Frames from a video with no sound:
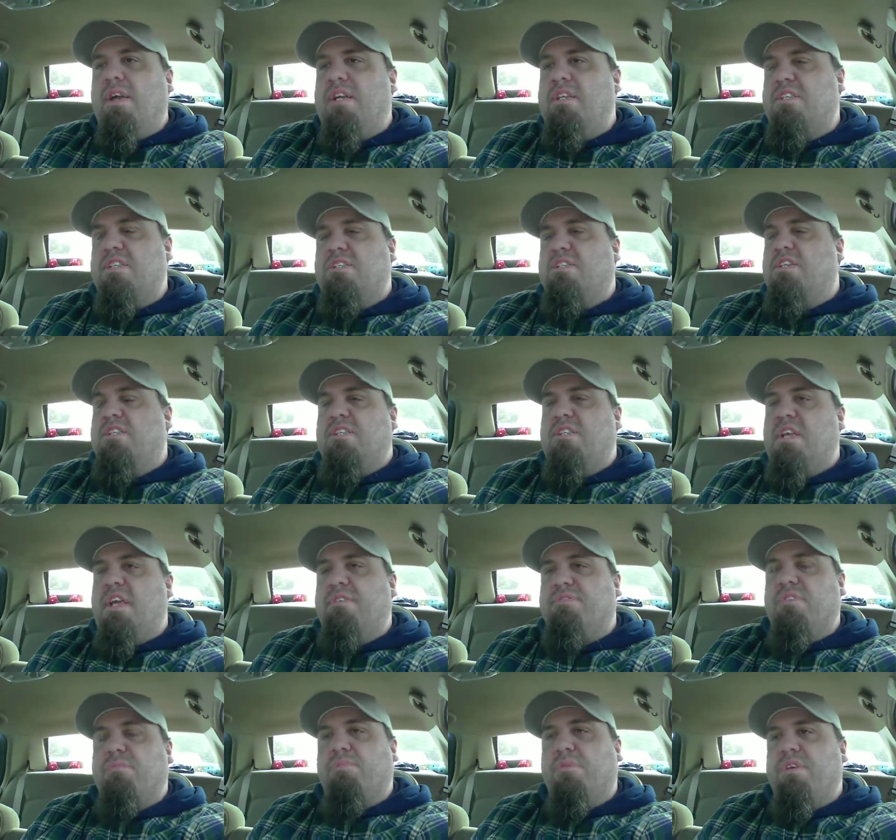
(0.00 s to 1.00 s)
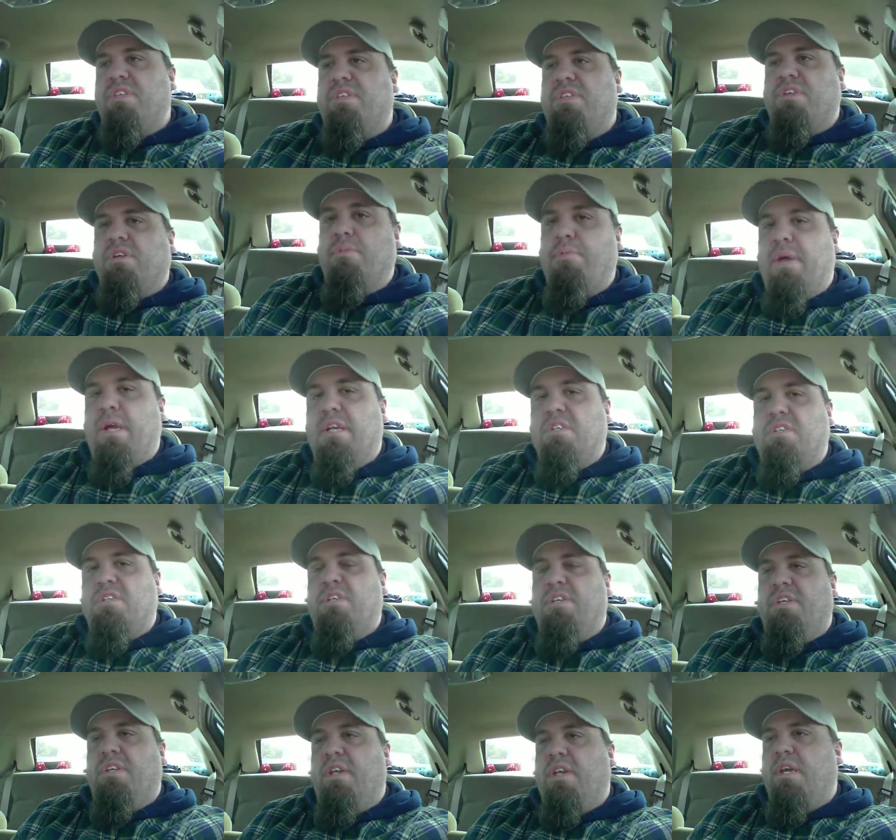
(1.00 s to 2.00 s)
he just doesn't have the breathing
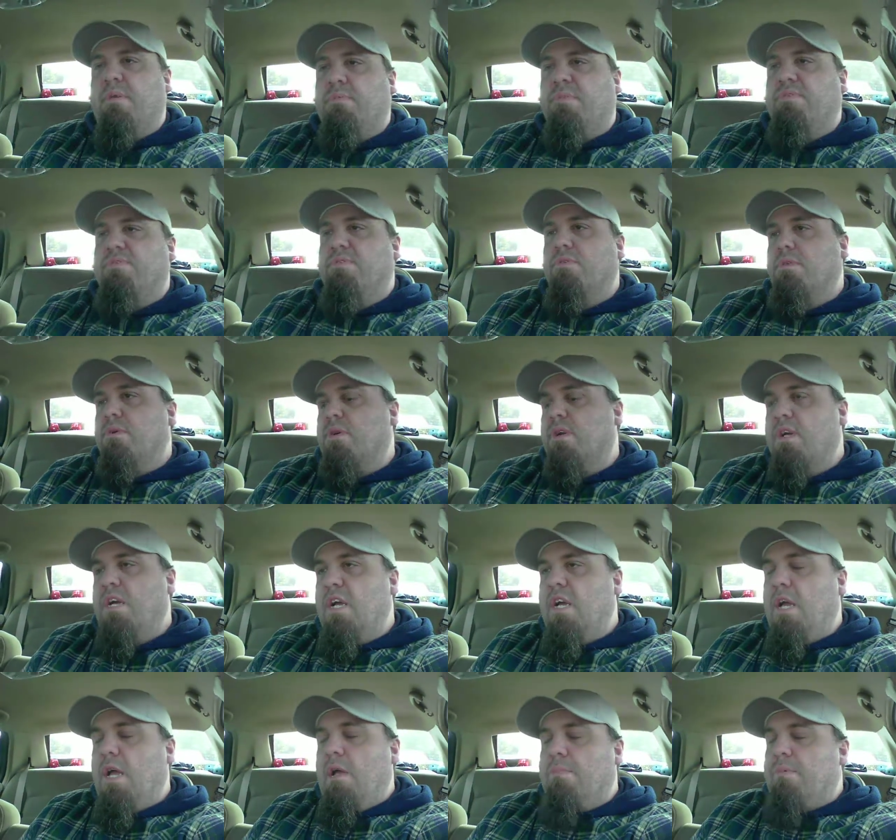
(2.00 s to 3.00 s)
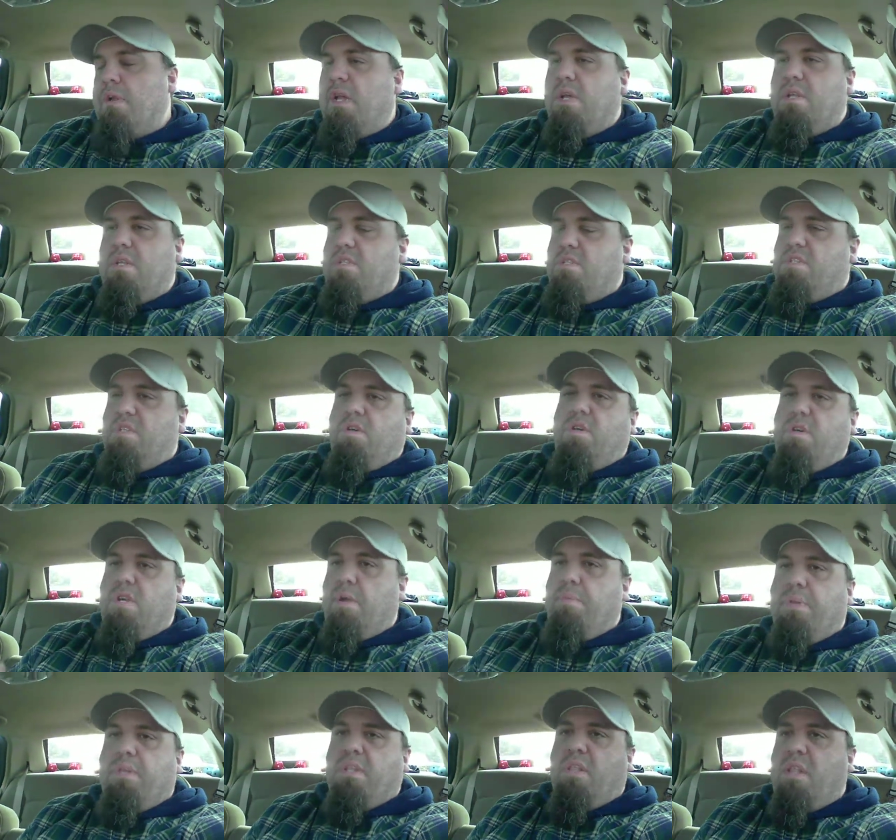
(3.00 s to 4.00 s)
capacity he had before. Uh, so
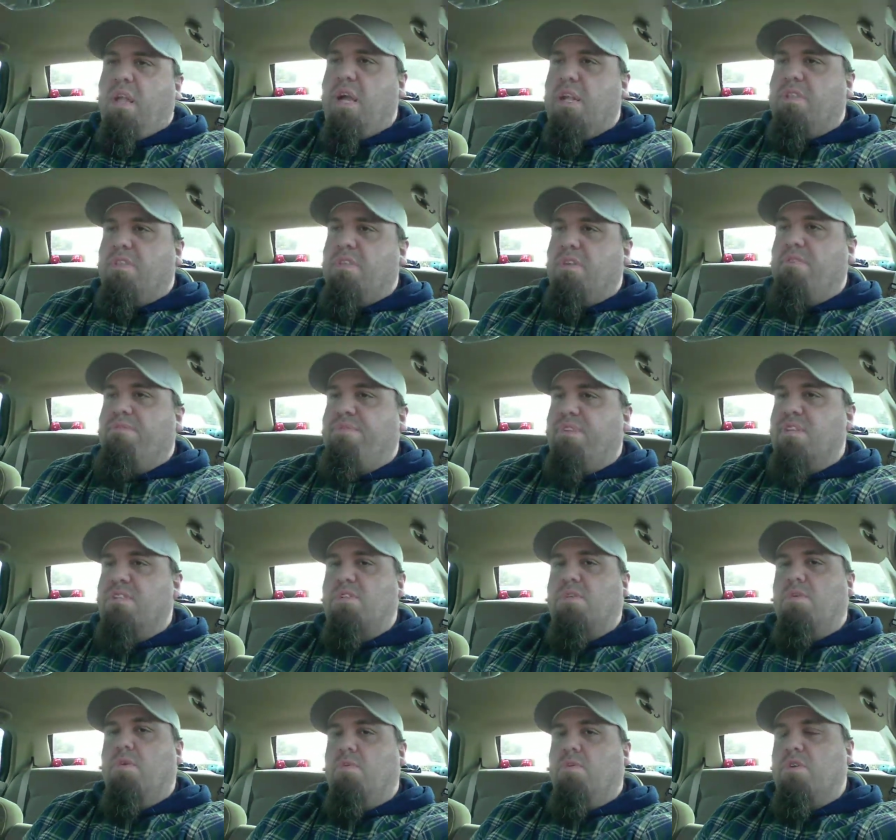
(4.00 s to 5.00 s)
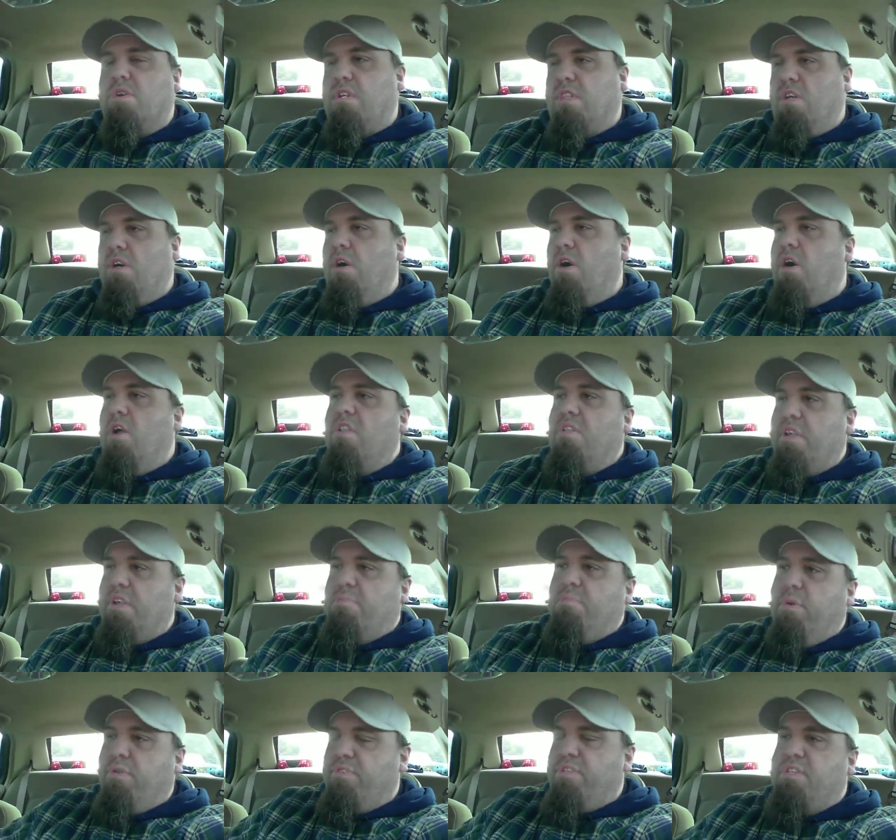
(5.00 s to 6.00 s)
I mean a lot of the physical work at the hall like
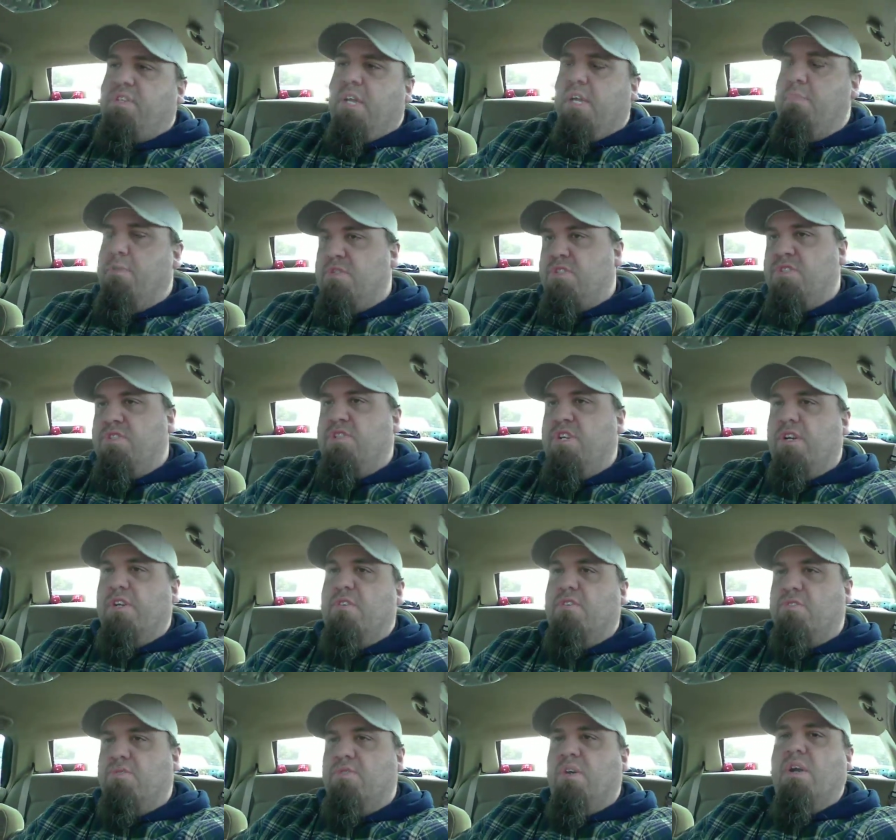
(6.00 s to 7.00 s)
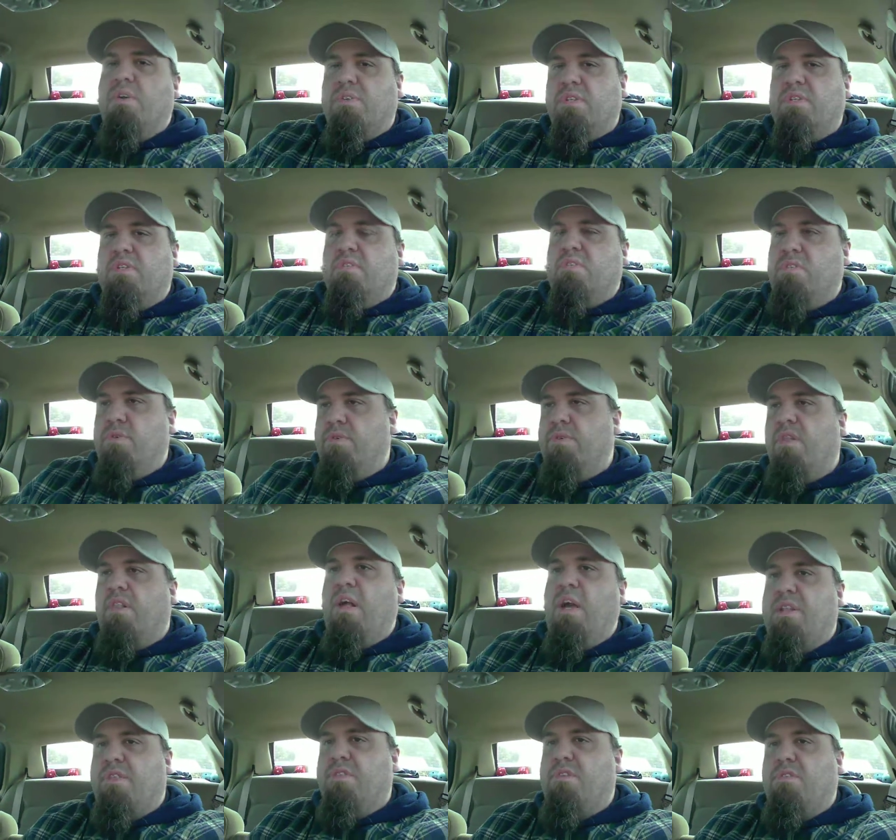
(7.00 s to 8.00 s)
moving tables and chairs around and the, doing a
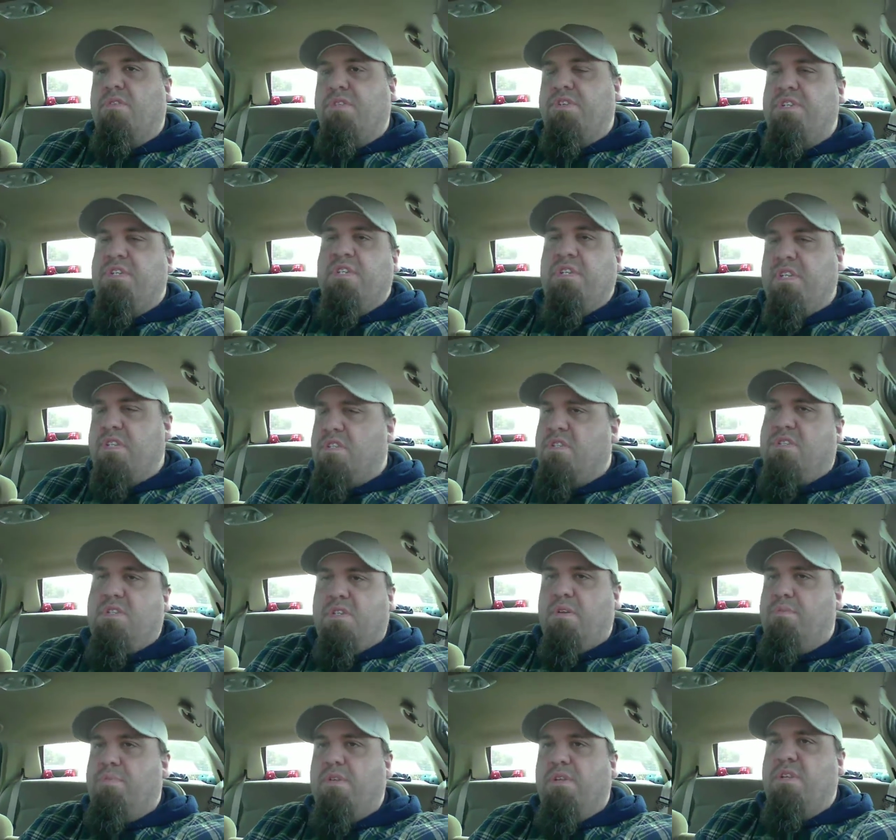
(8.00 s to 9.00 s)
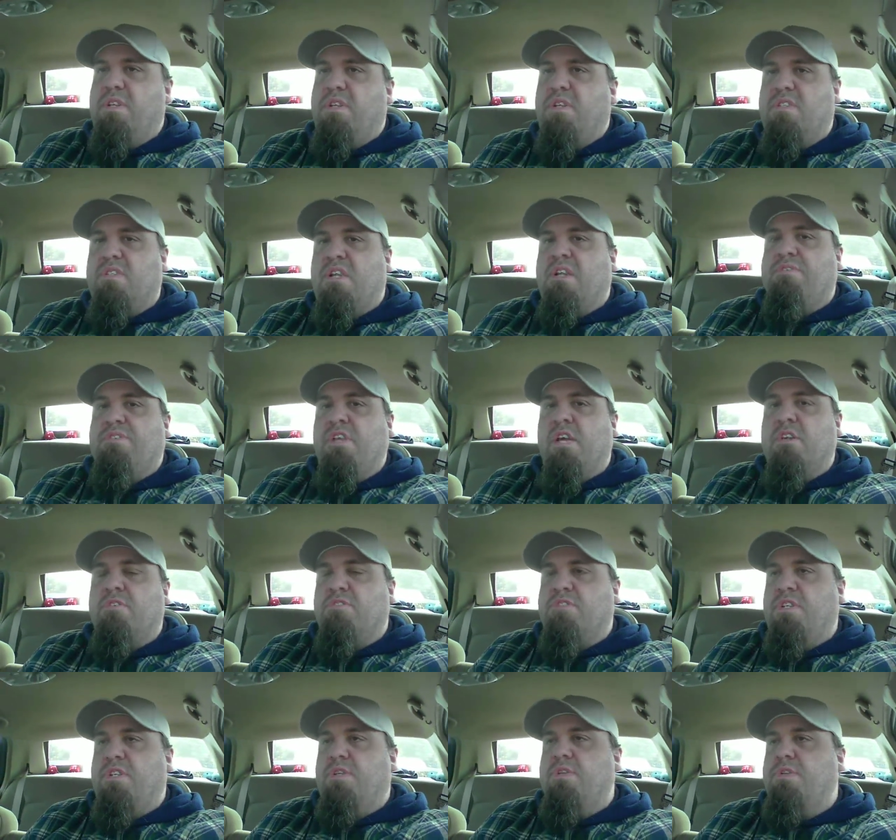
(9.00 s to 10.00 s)
lot of the cleaning he just simply doesn't have the
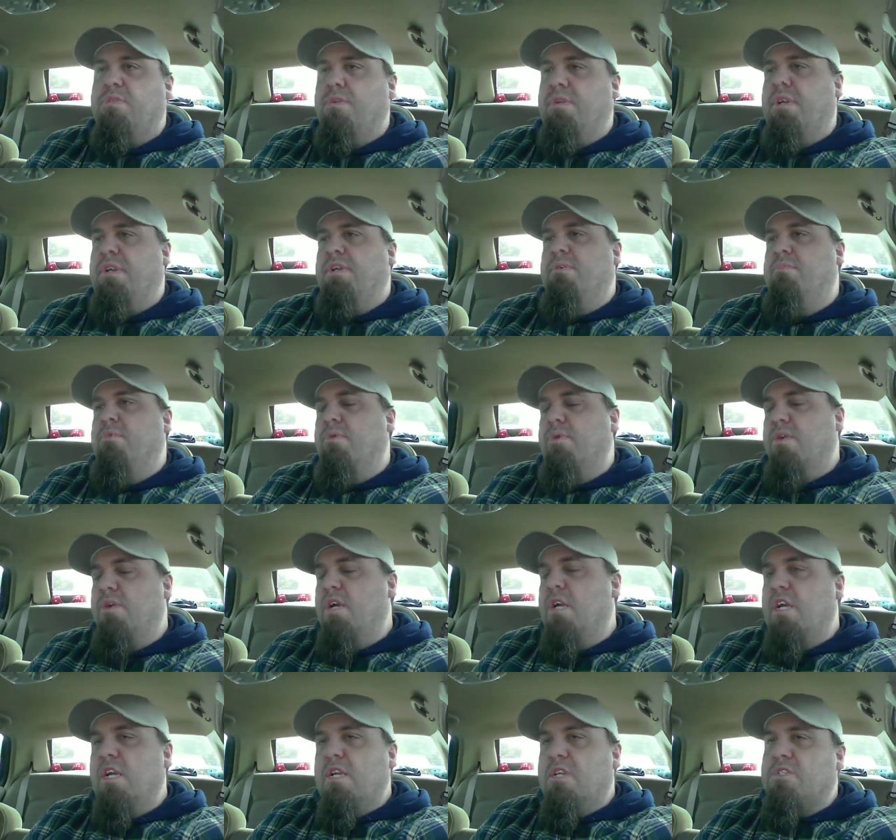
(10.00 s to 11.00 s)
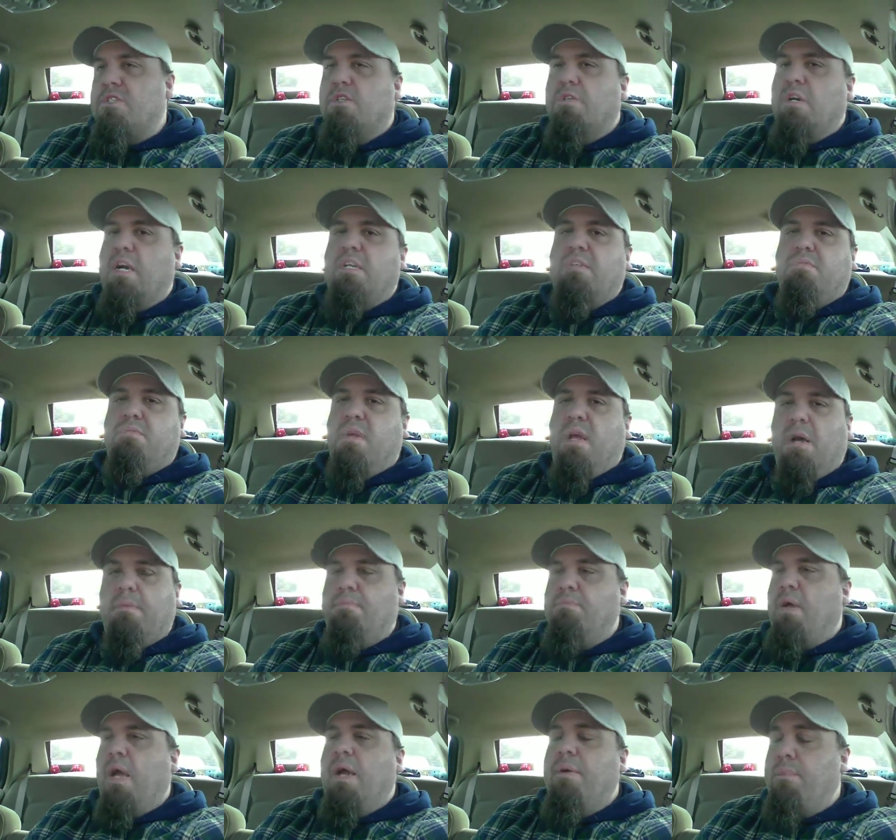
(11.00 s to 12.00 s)
energy to do it anymore so I
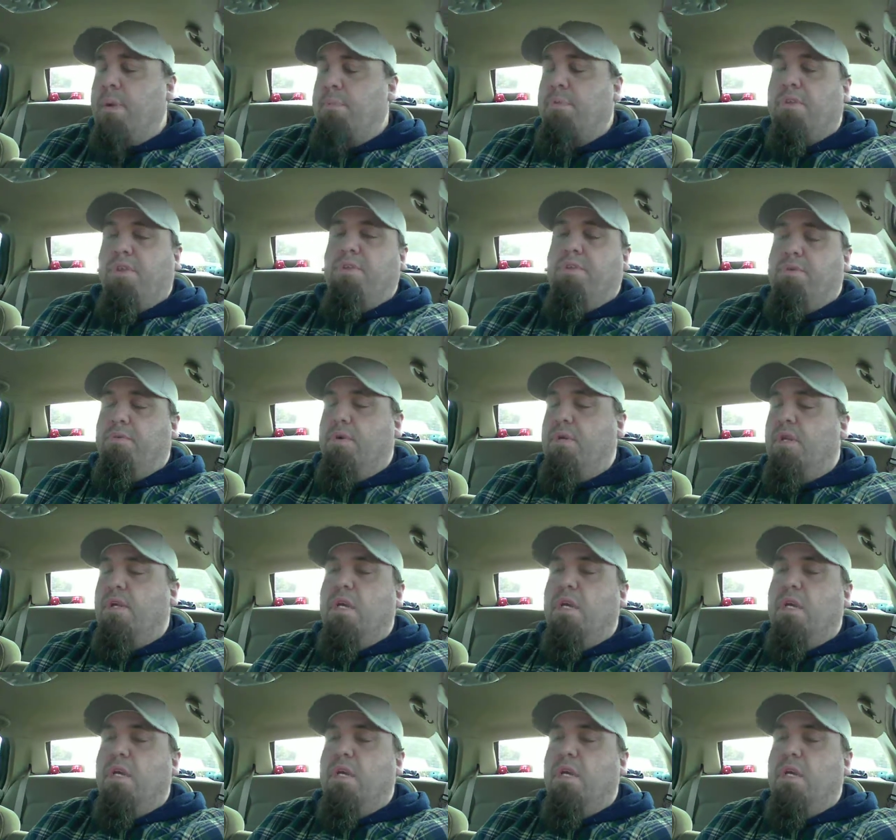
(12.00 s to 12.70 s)
I'm I'm able to do it